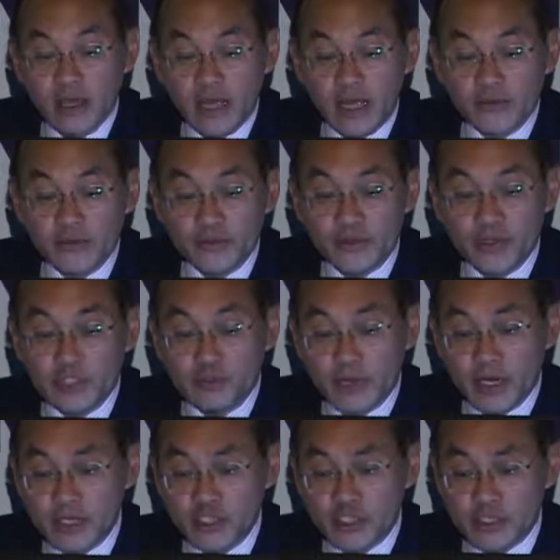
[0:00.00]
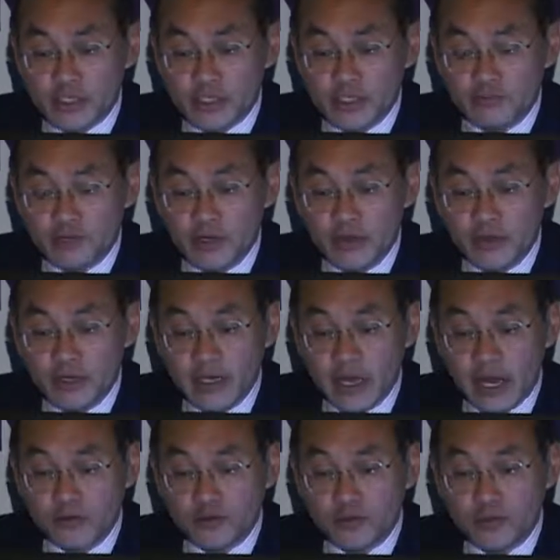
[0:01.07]
And that those patients where the
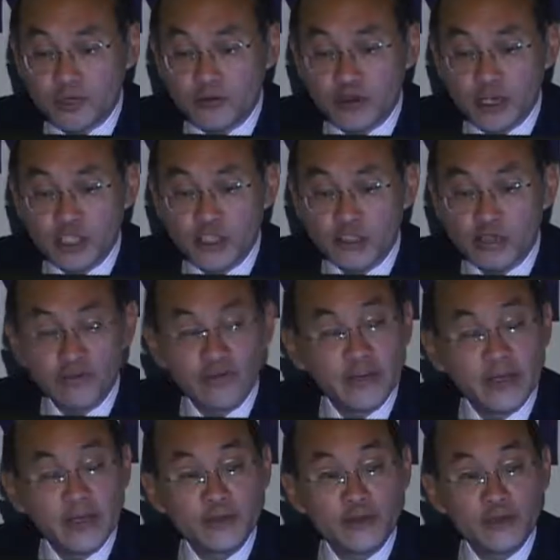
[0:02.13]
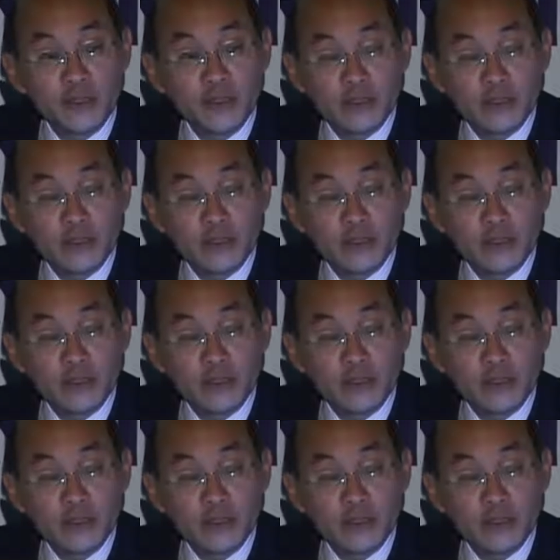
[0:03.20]
annual progression of the aortic